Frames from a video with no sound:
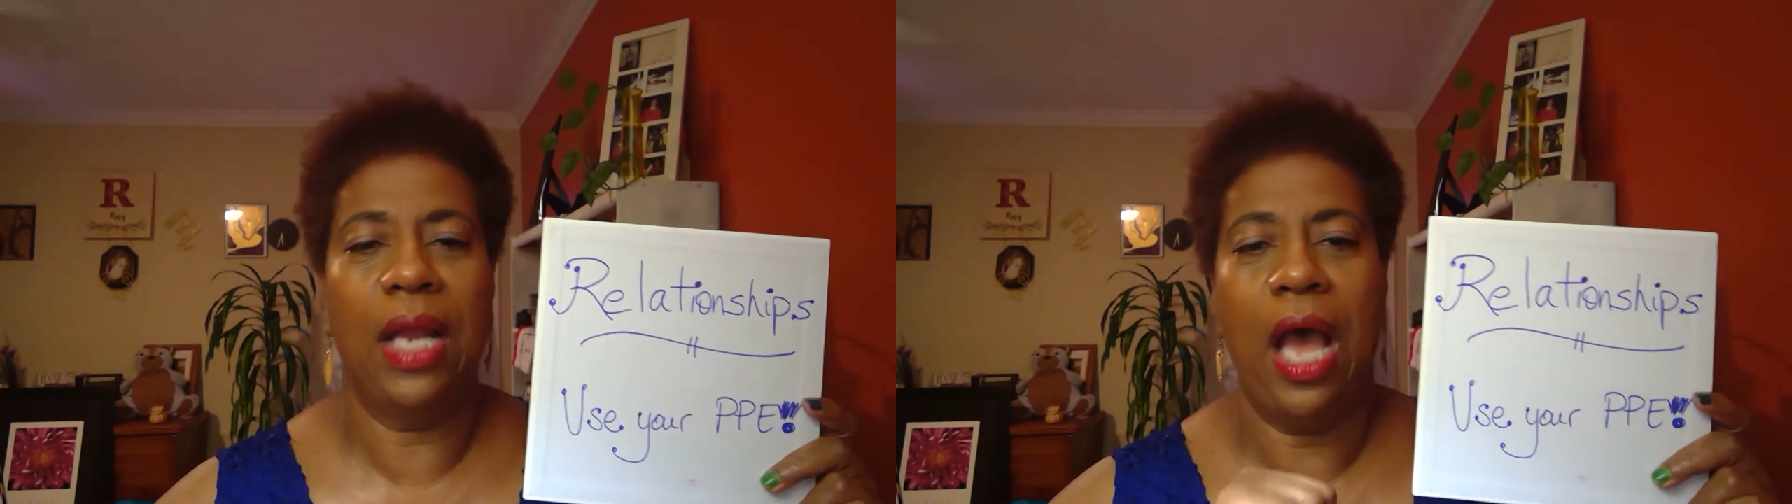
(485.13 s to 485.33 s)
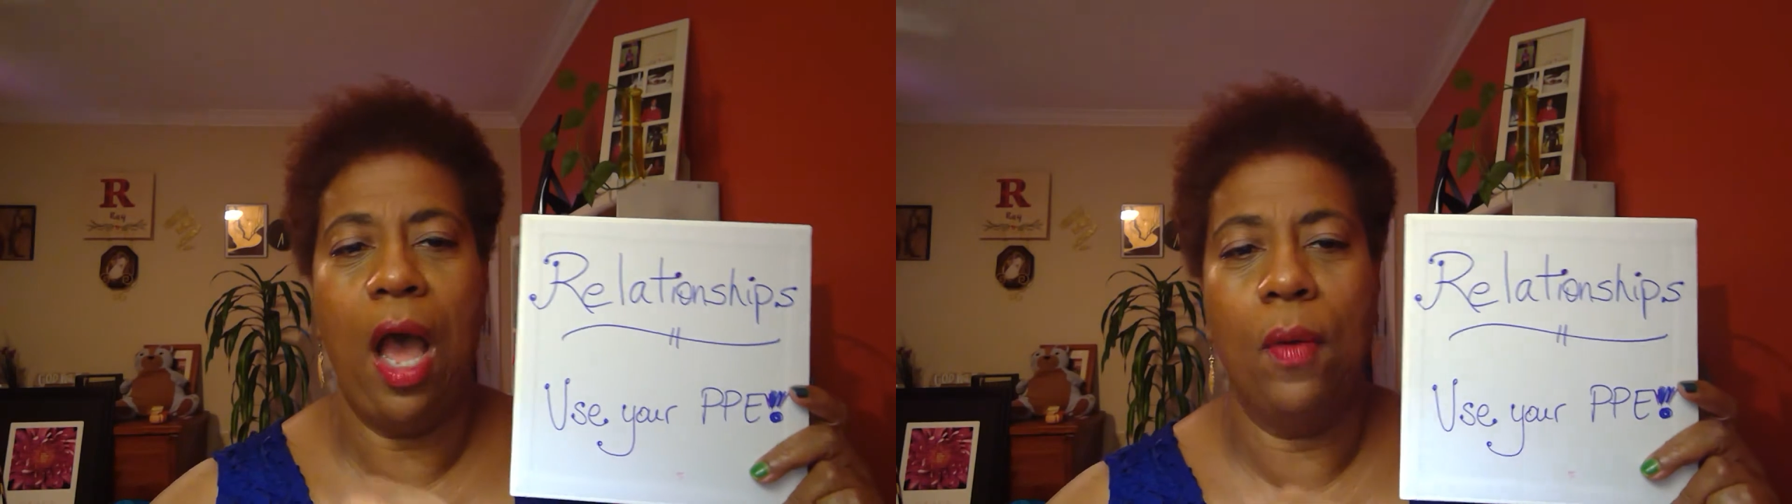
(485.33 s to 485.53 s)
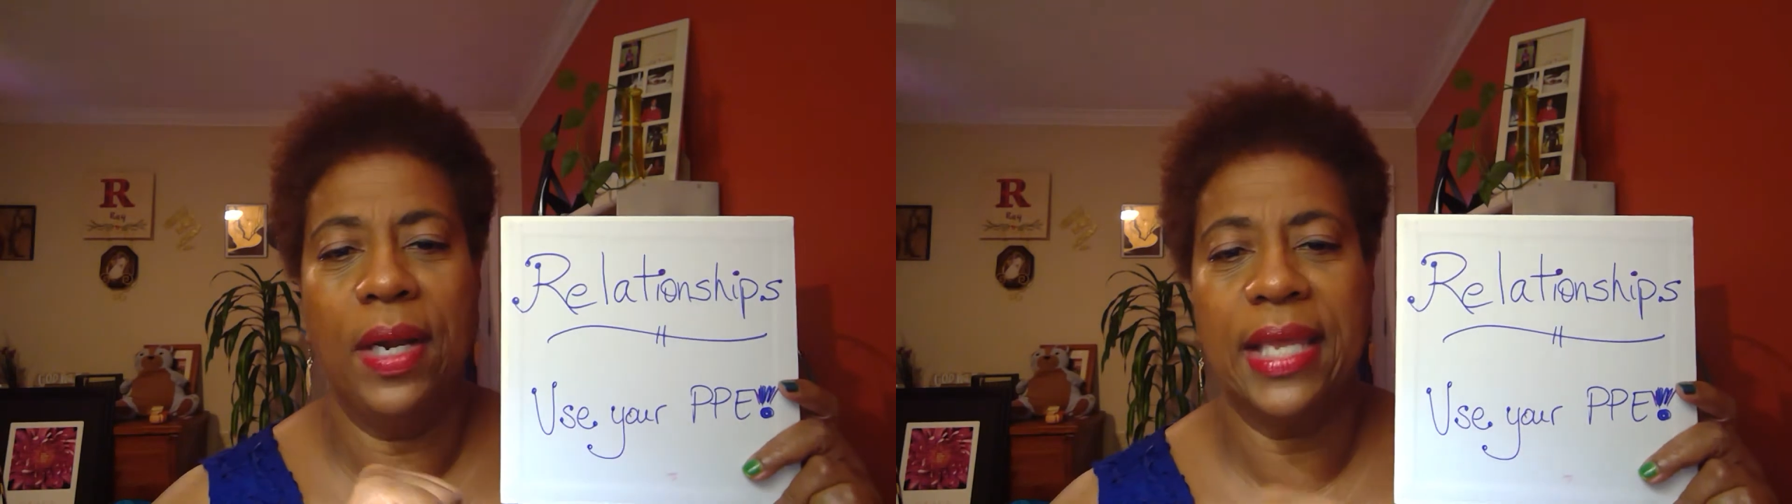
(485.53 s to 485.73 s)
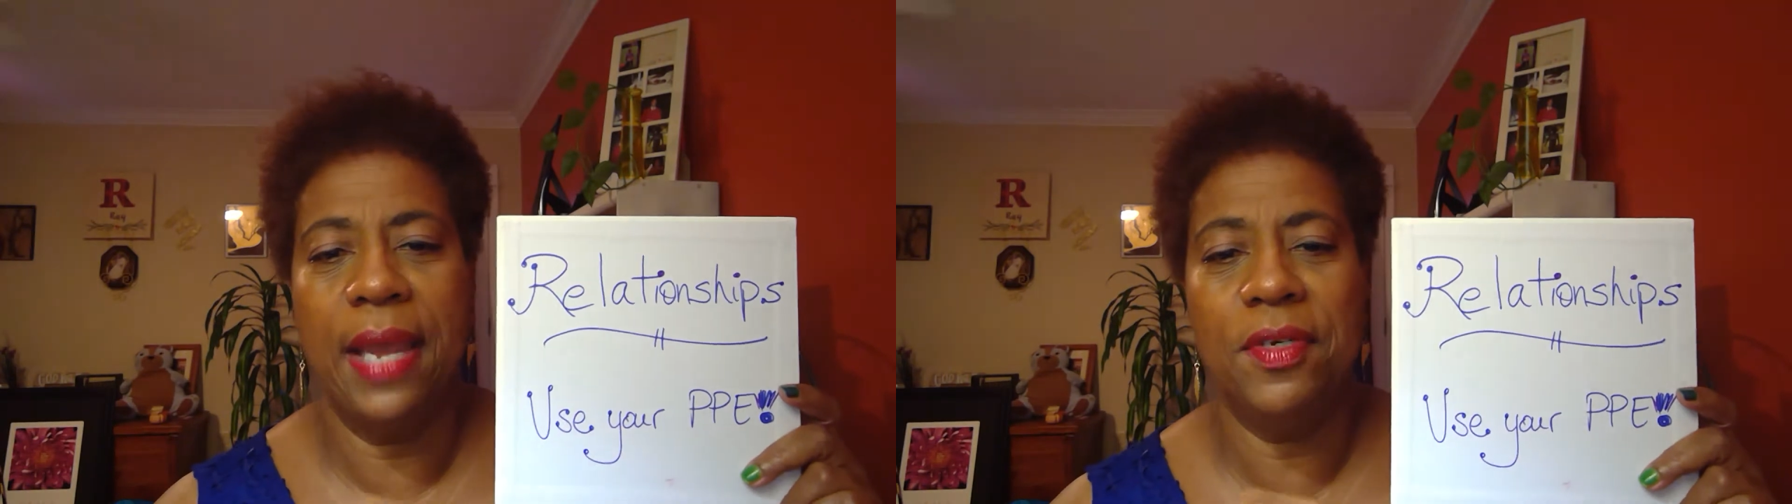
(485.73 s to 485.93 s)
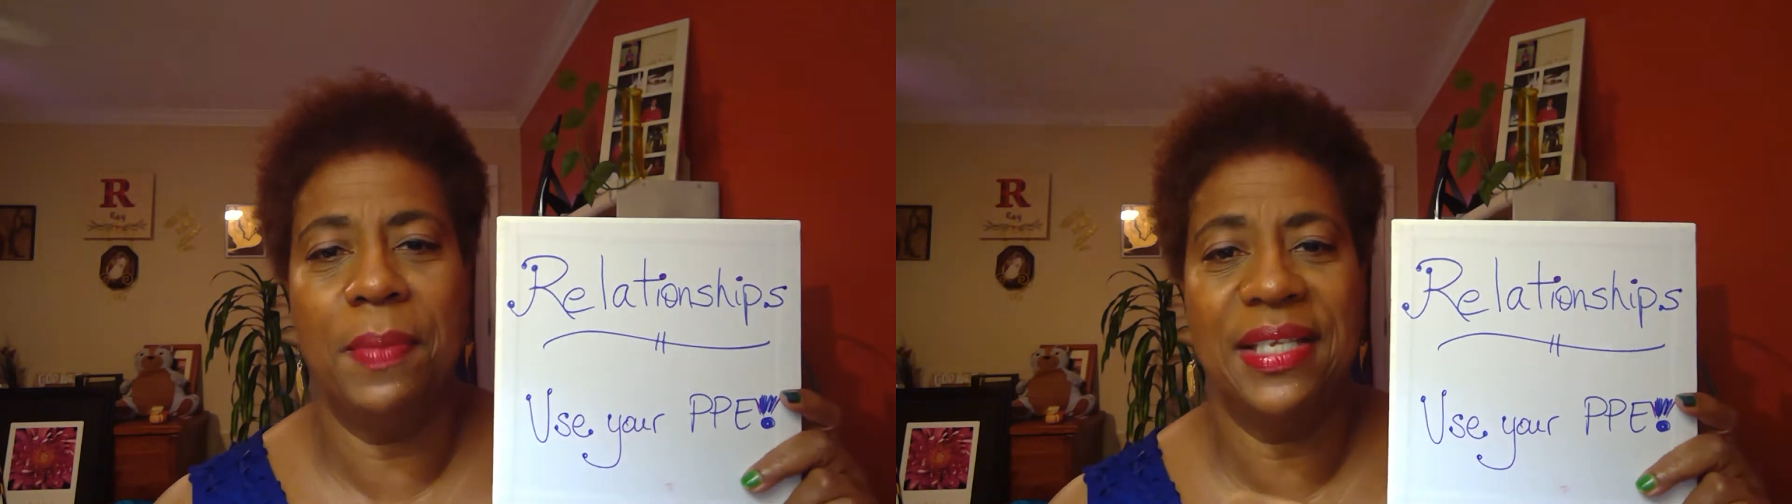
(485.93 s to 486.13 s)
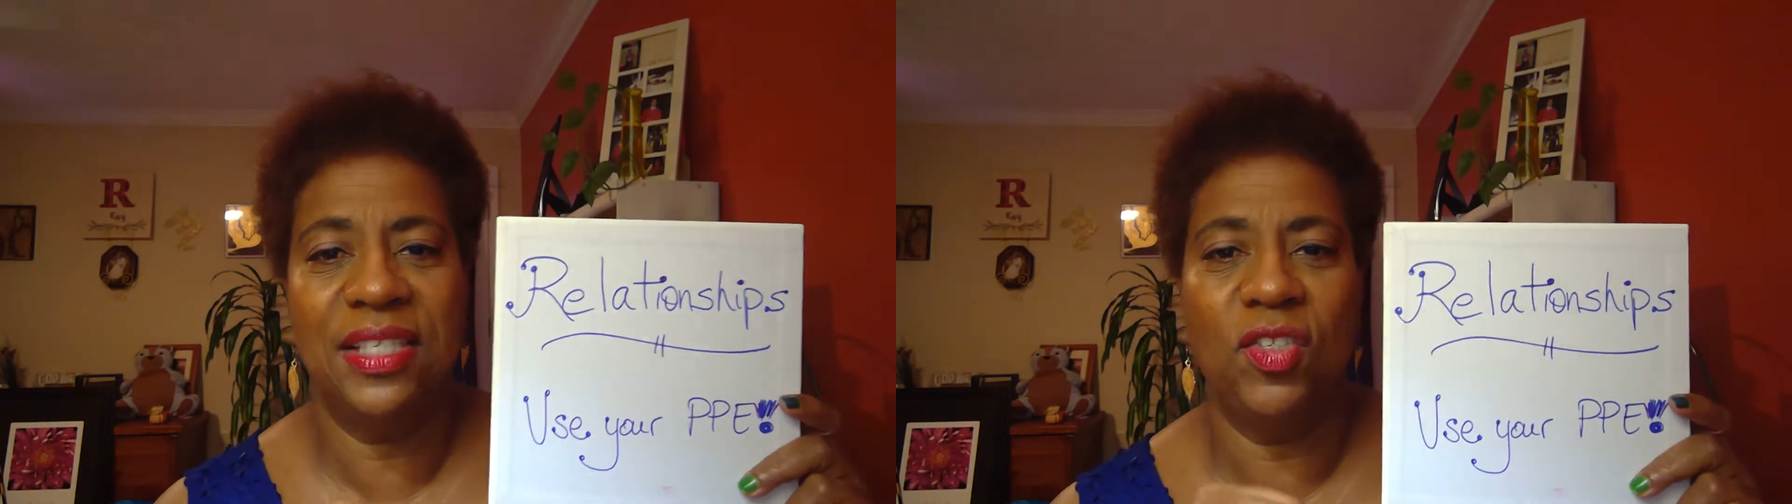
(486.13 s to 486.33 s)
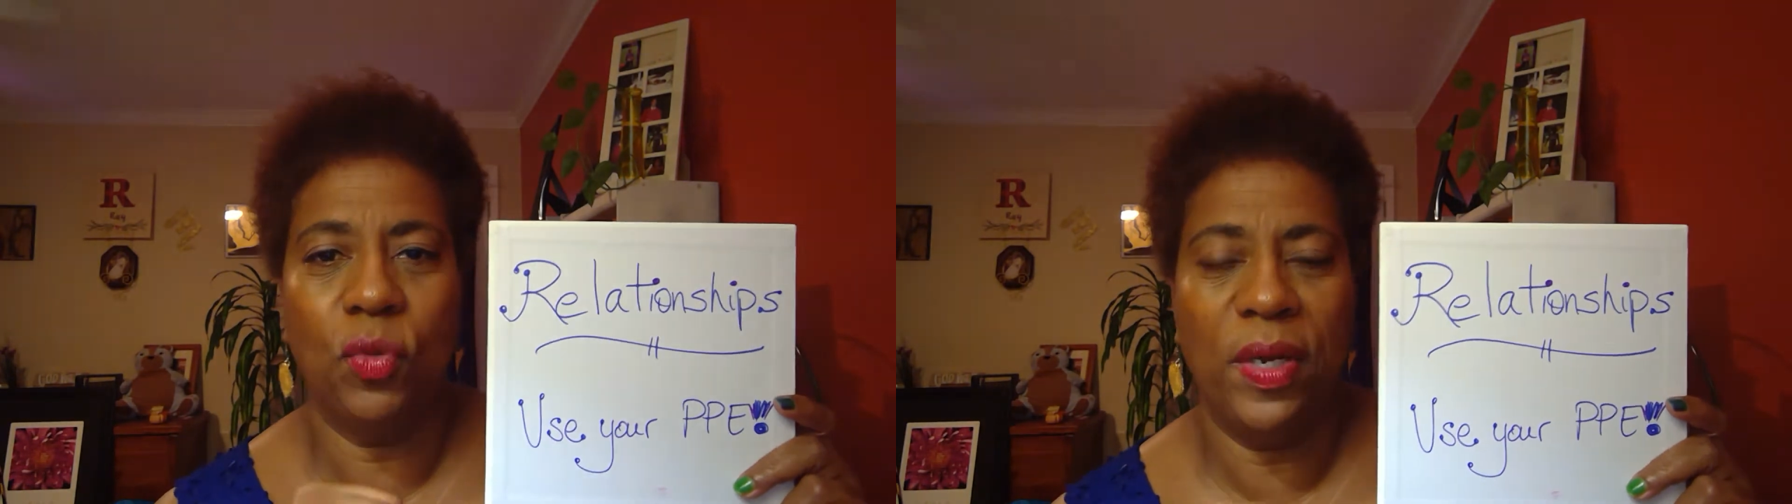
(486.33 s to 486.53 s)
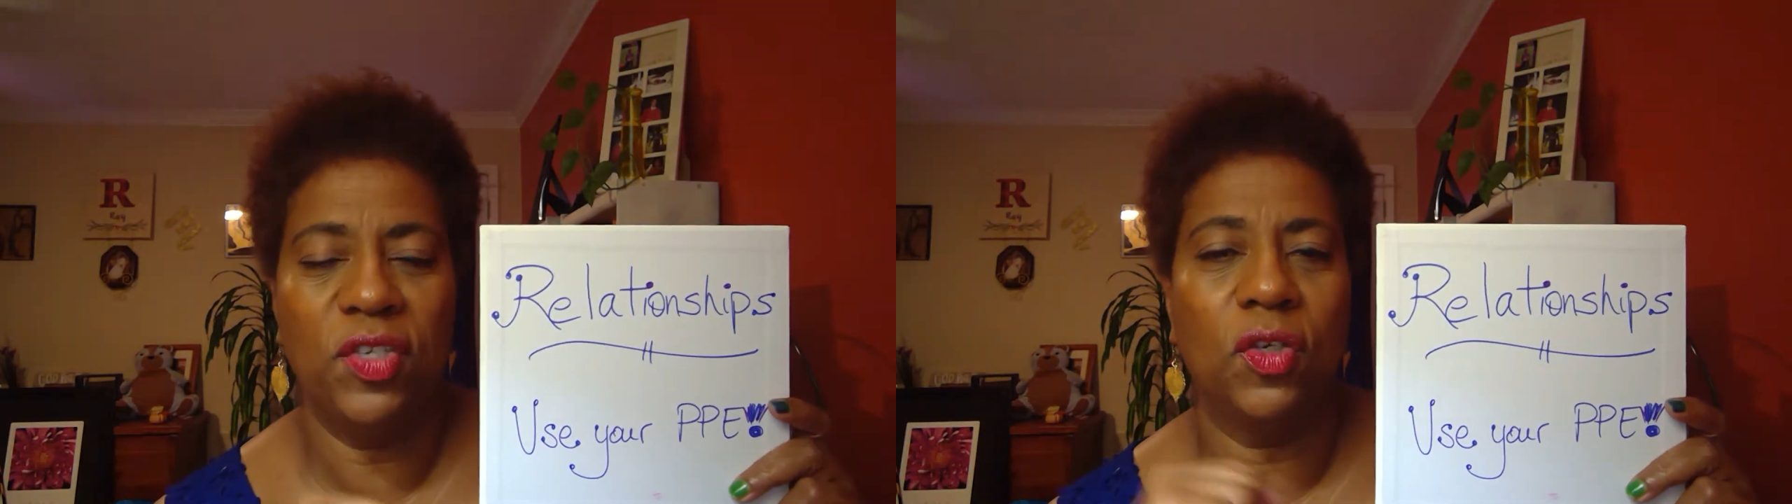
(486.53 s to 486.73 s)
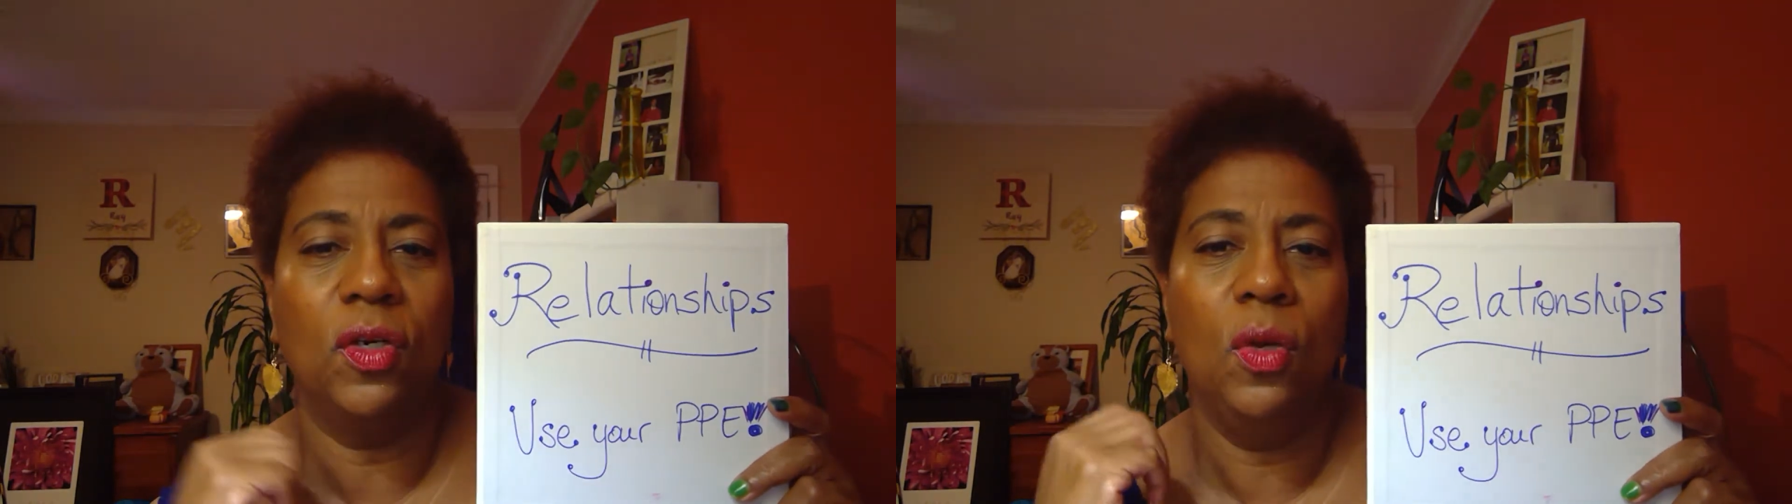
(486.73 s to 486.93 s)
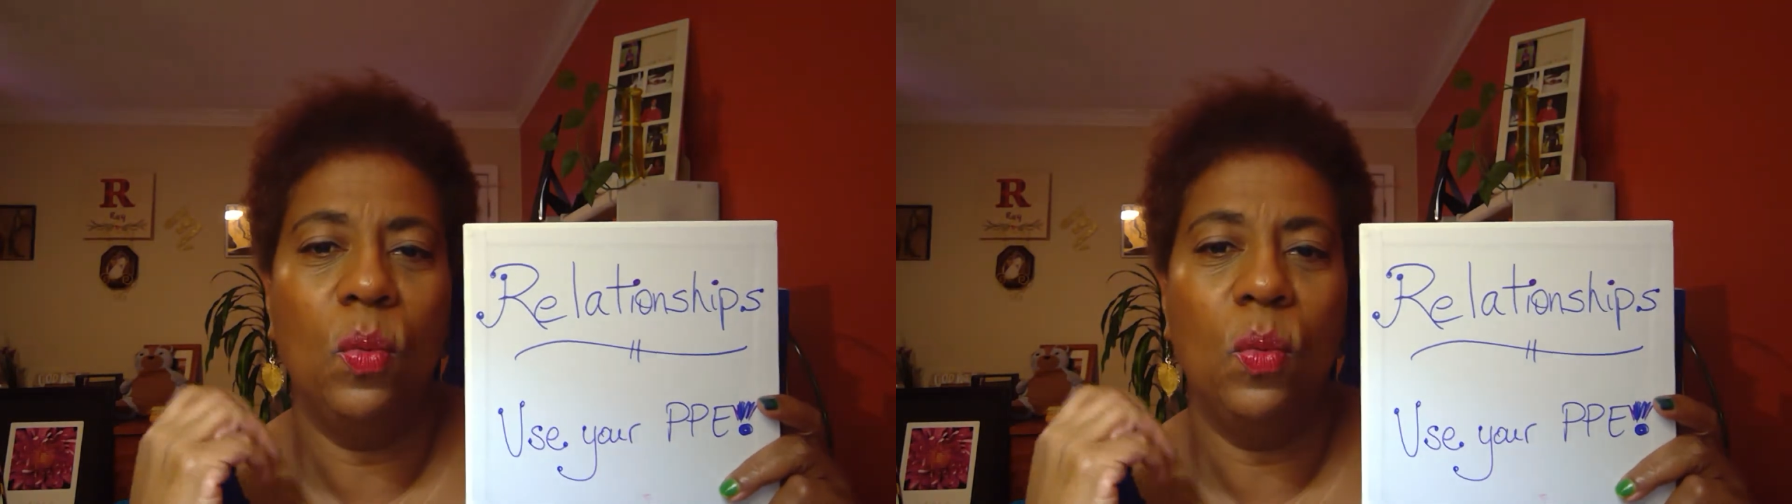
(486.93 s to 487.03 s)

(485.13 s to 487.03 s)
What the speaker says: I already came to my situation